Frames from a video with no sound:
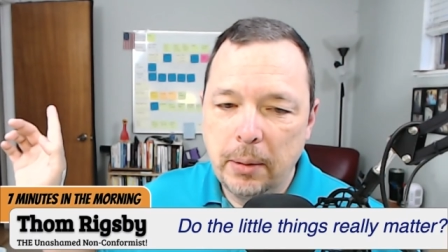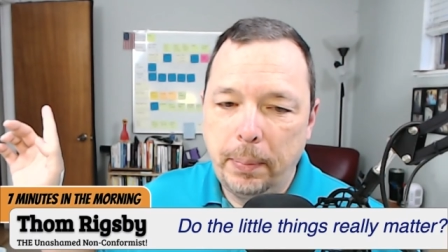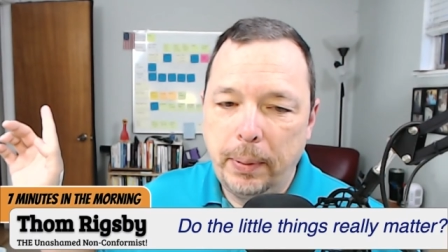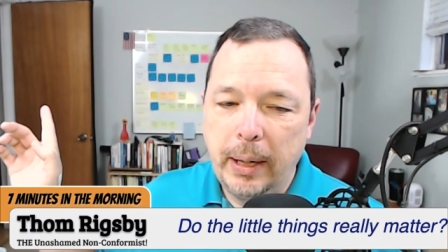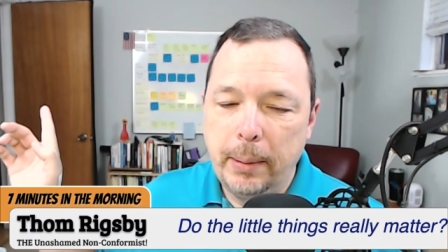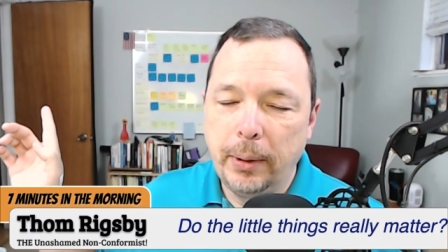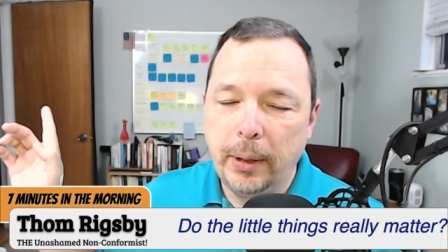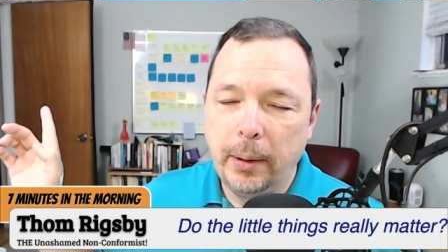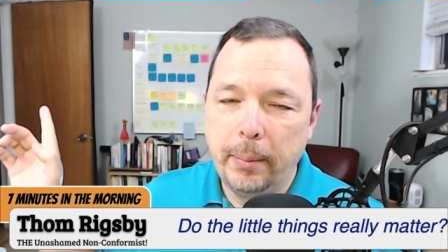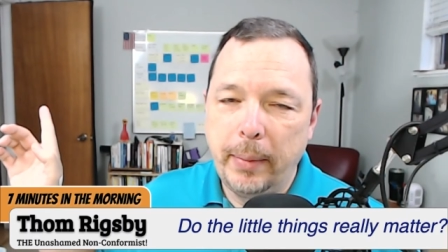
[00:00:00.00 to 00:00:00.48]
to
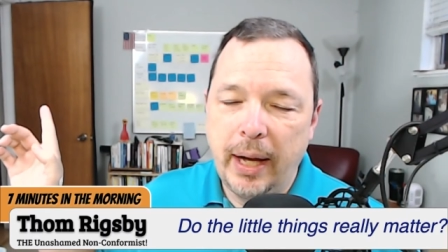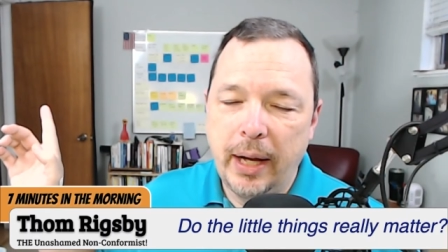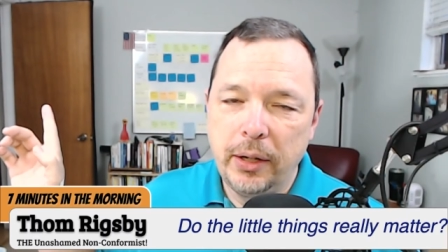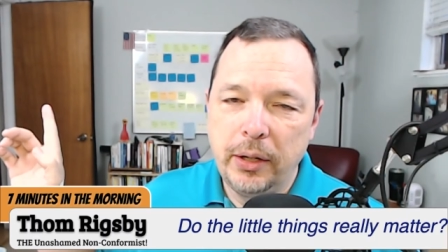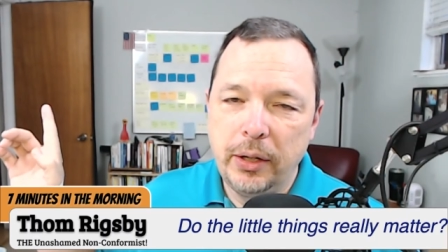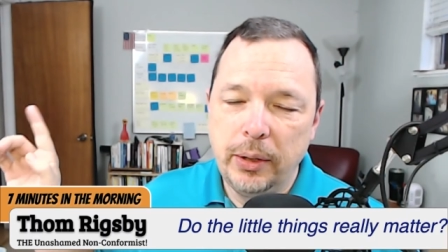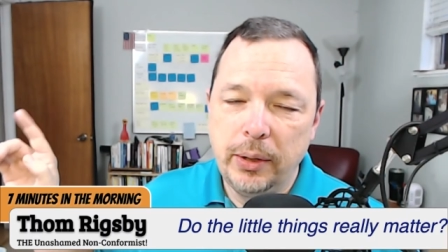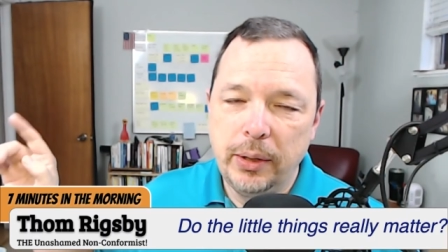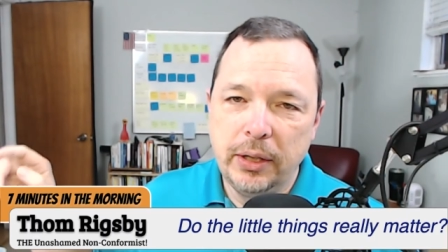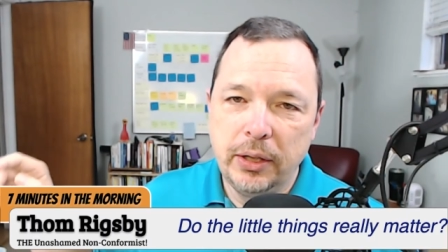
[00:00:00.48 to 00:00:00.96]
people
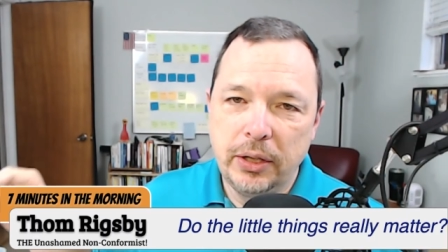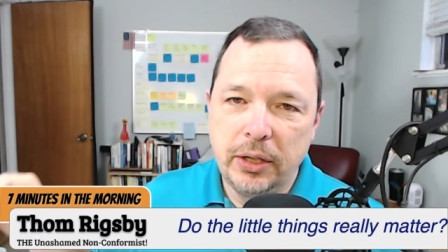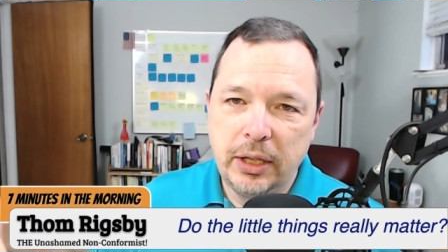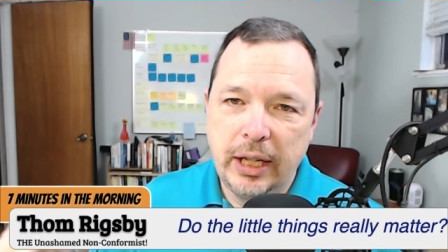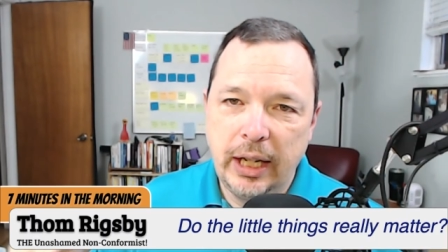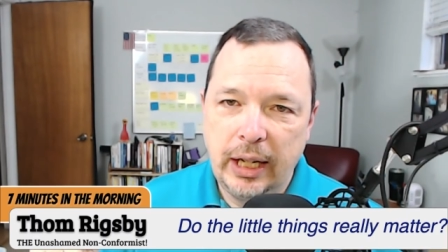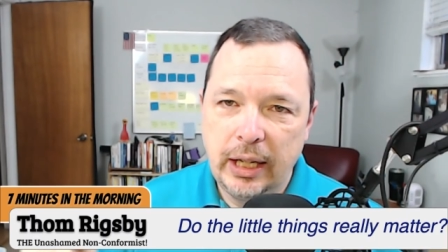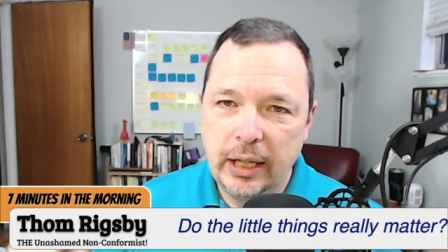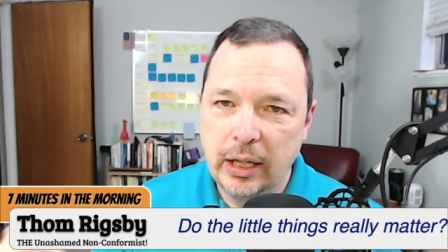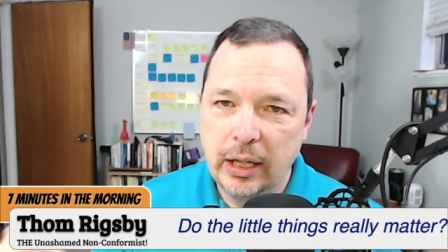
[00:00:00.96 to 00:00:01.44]
about doing the
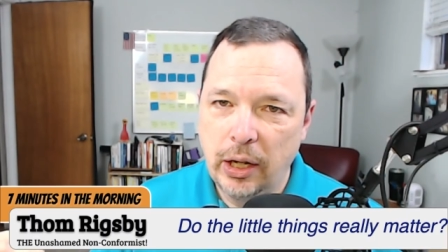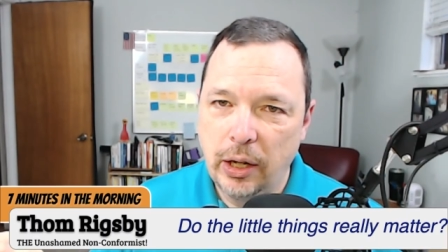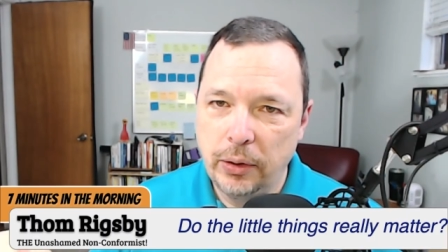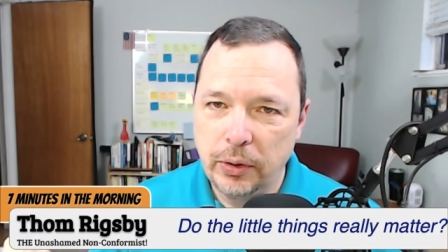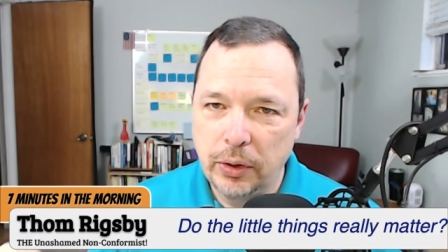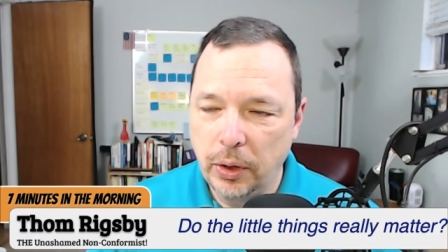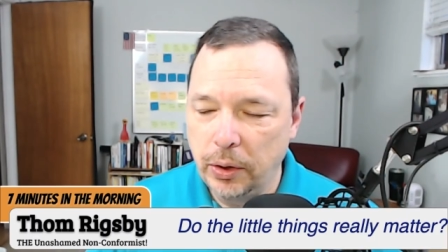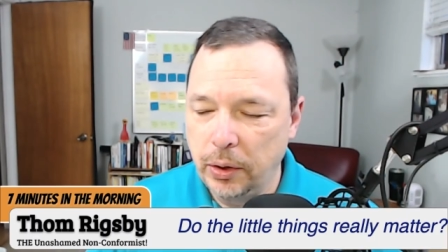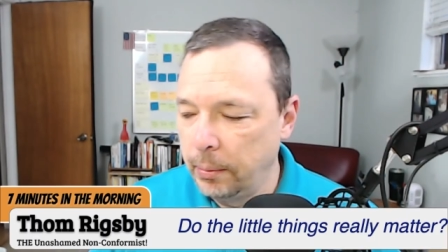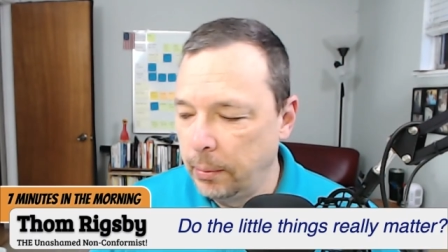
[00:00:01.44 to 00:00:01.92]
sticky
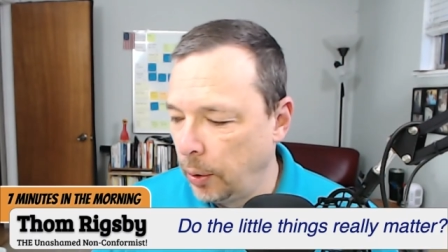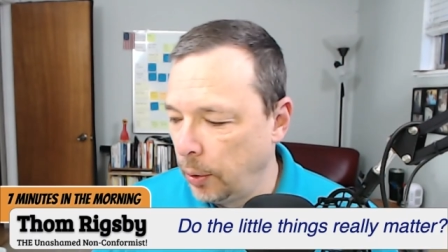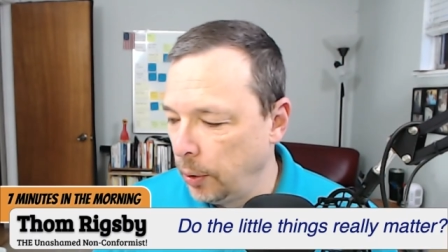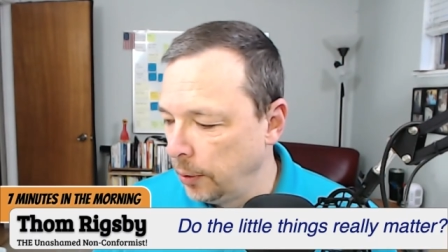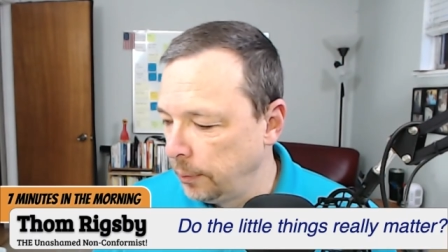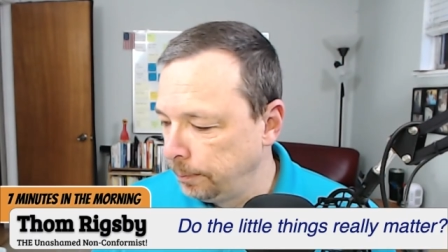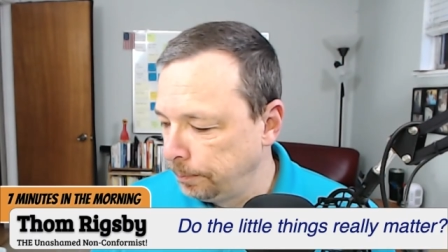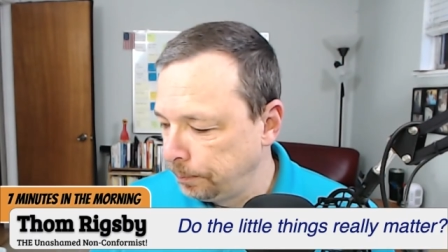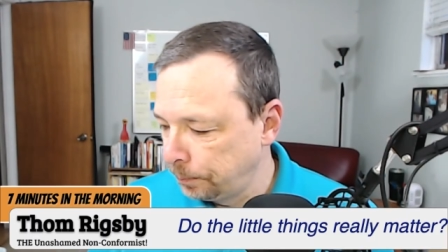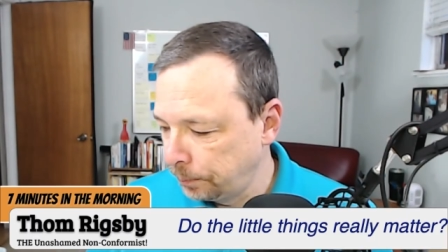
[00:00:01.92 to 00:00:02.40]
notes on the
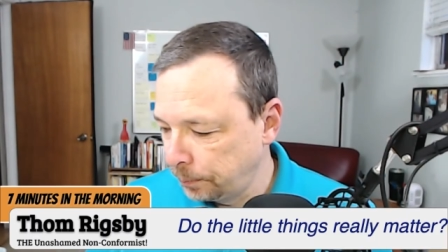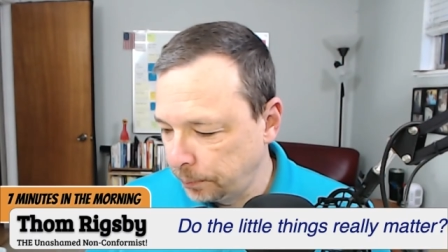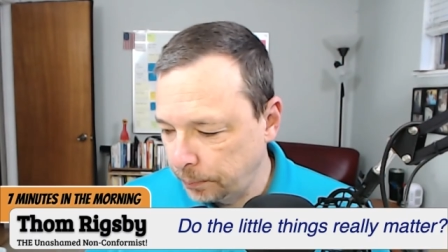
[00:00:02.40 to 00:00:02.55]
board